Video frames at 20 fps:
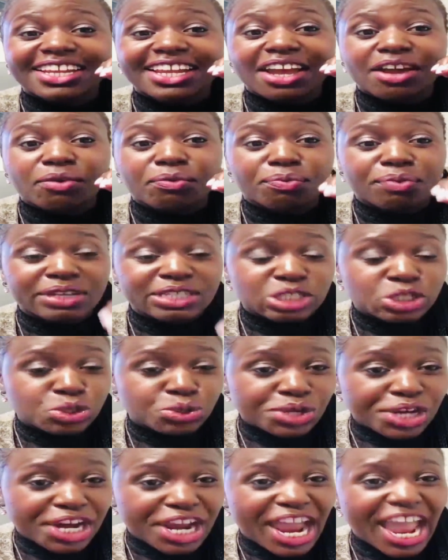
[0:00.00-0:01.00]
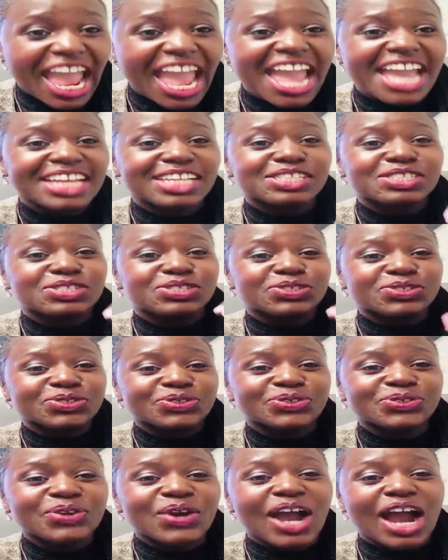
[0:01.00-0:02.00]
Eritrea, and
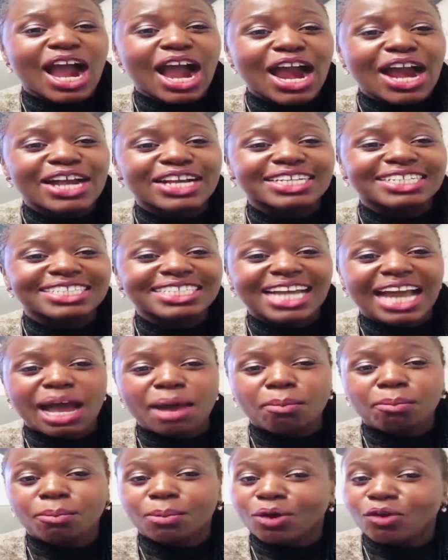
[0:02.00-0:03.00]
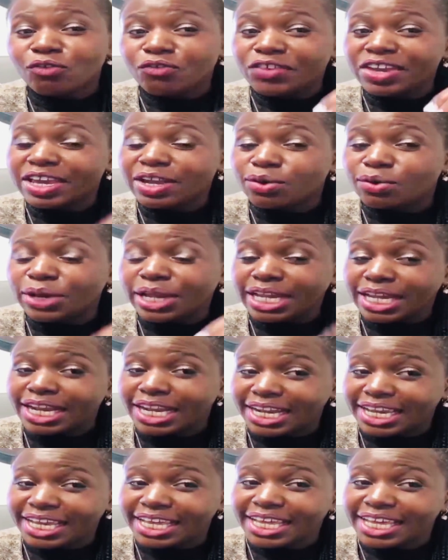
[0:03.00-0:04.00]
you are not moving
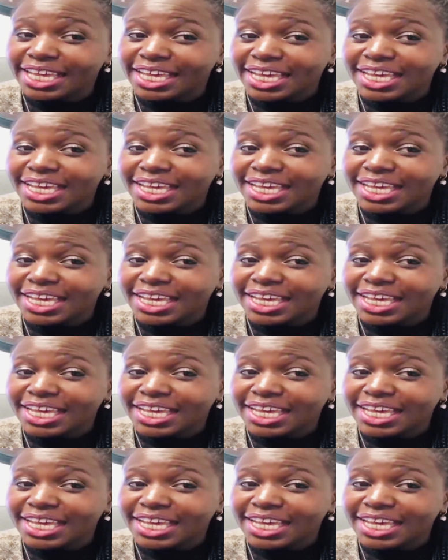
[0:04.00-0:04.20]
quickly